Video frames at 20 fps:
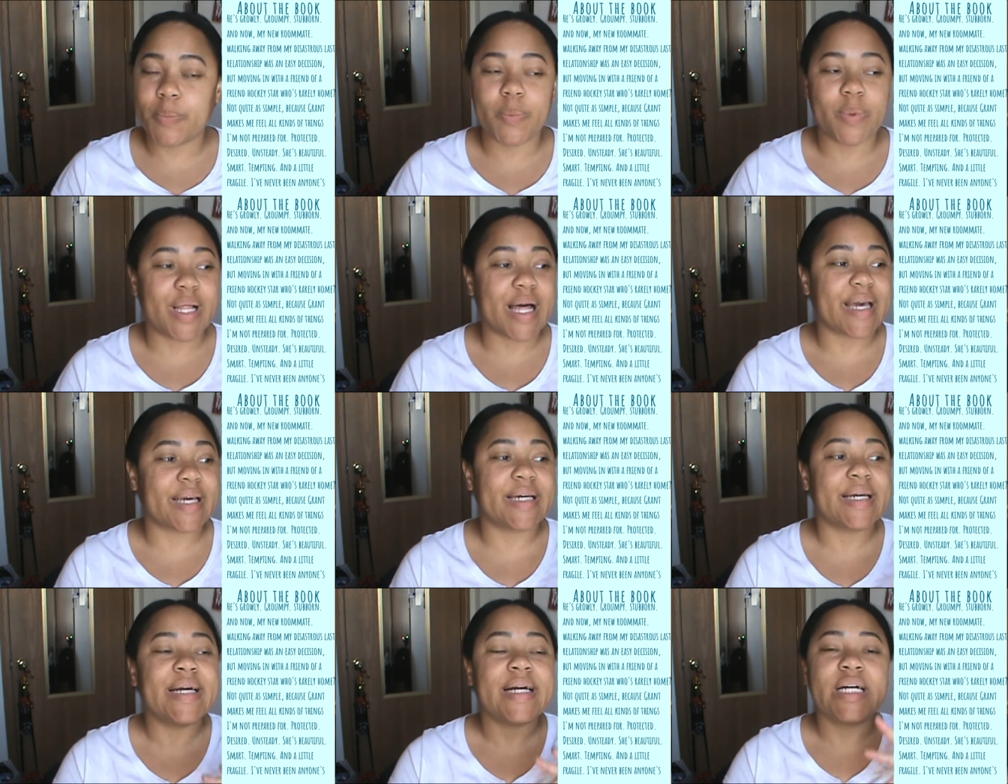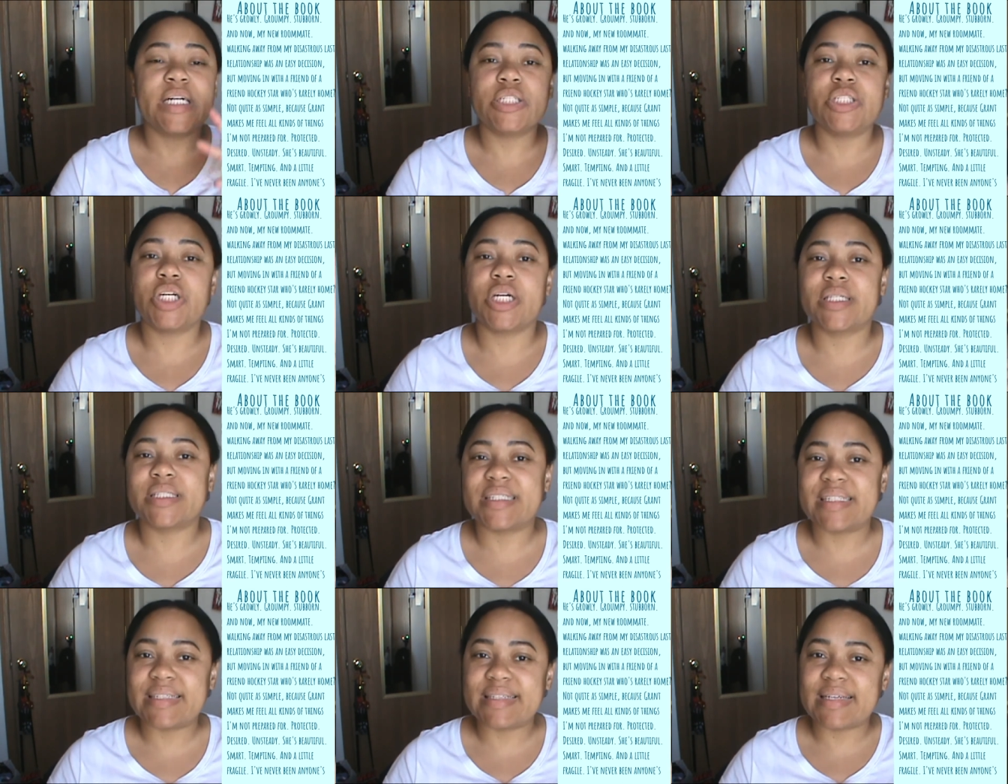like
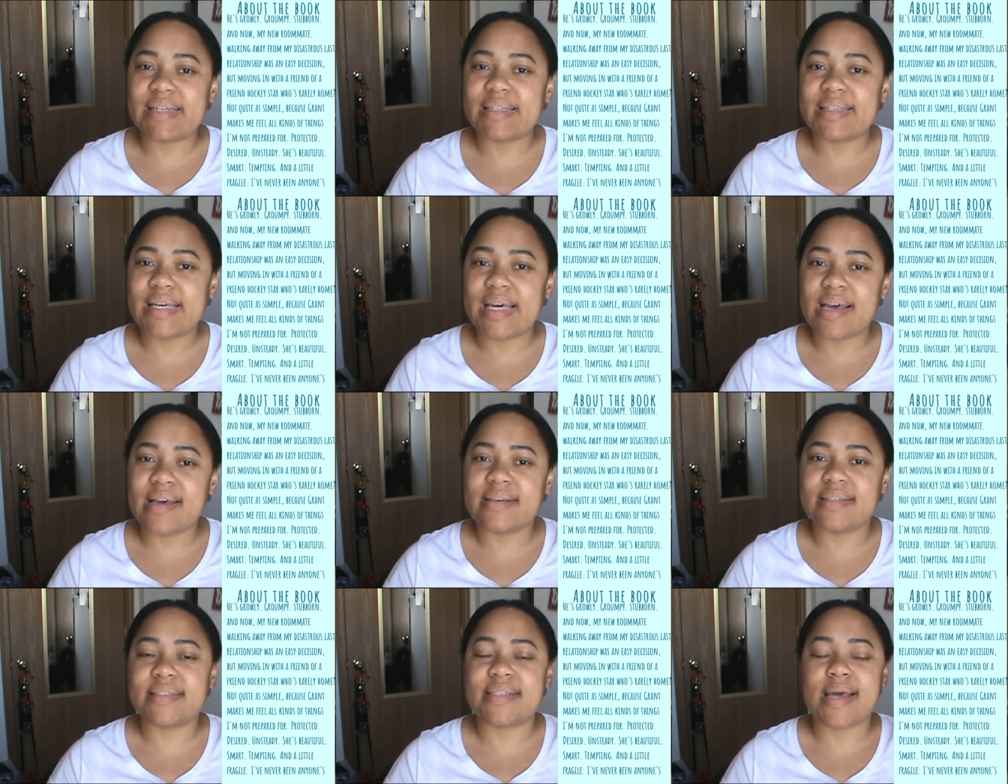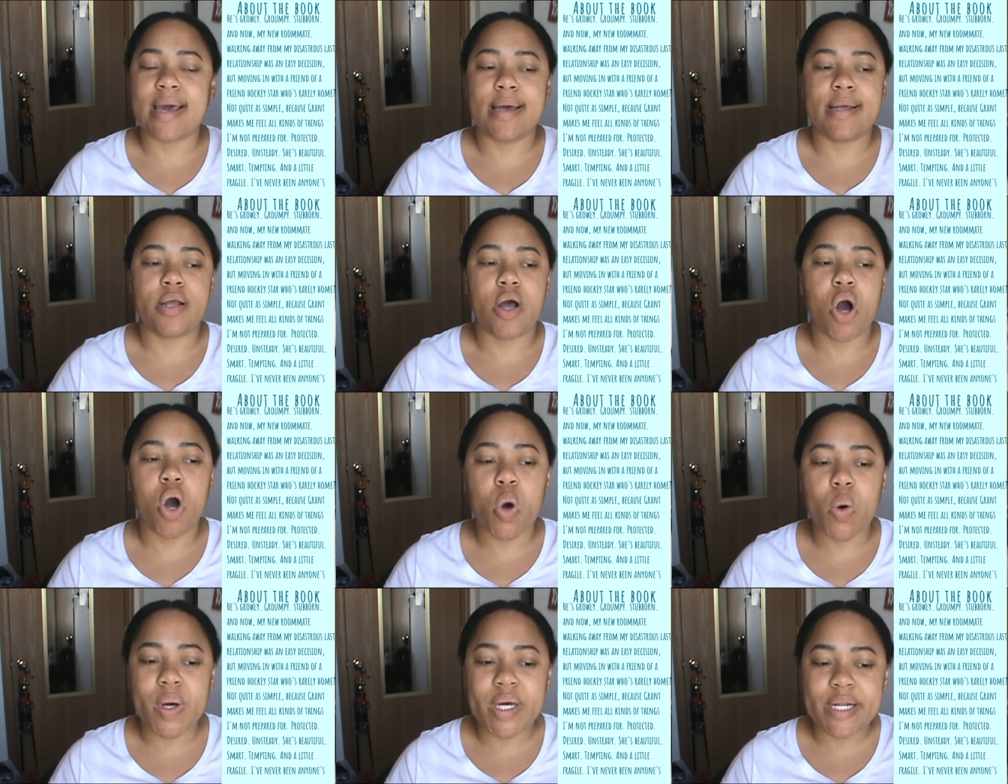Justin and Elise and
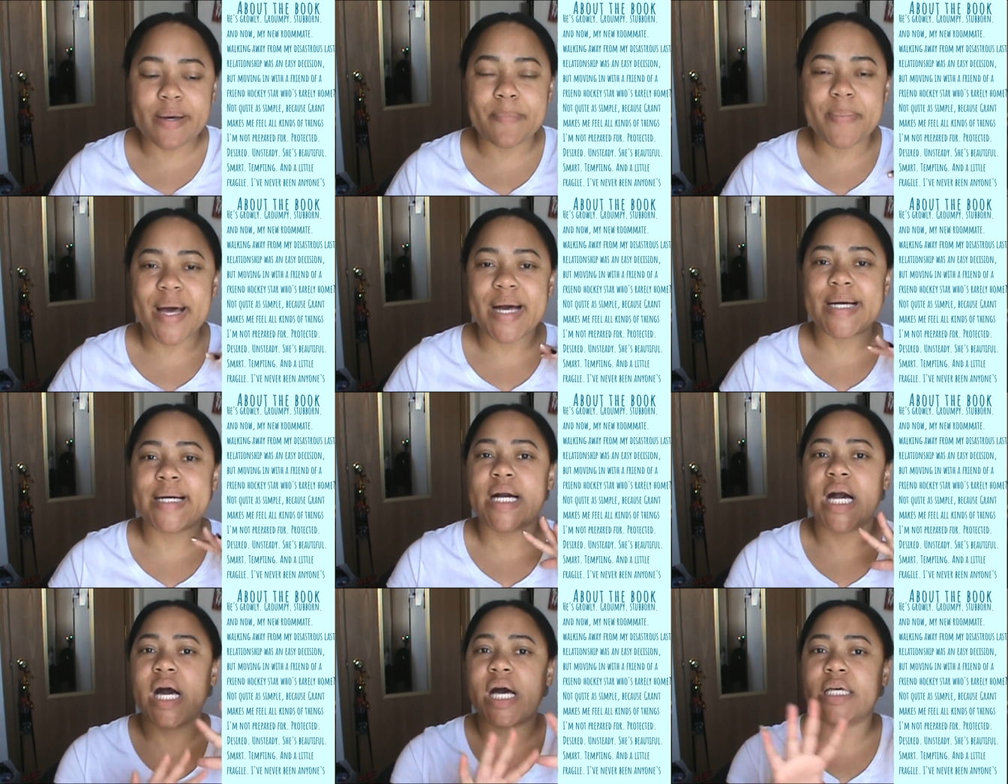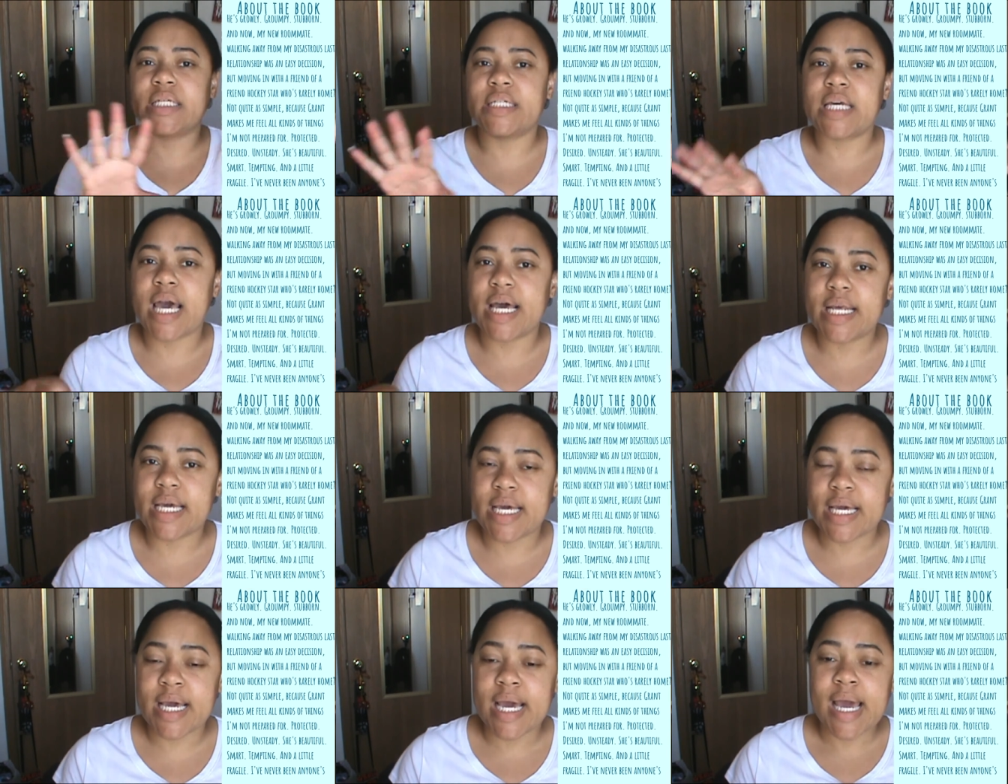Owen and Becca,
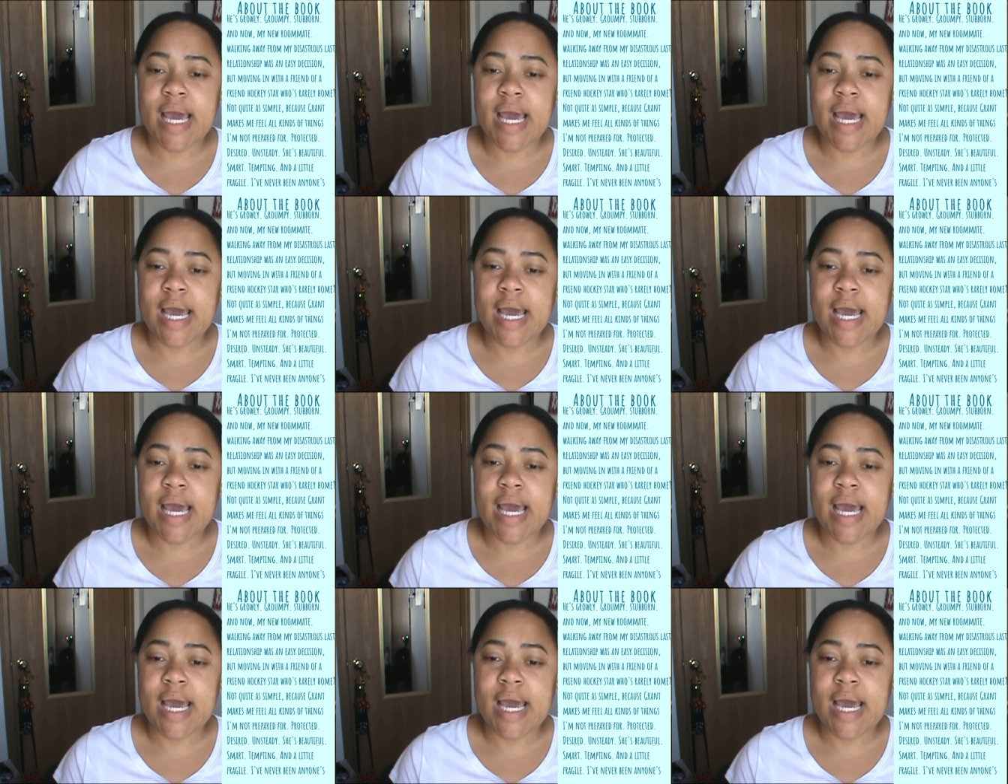Teddy,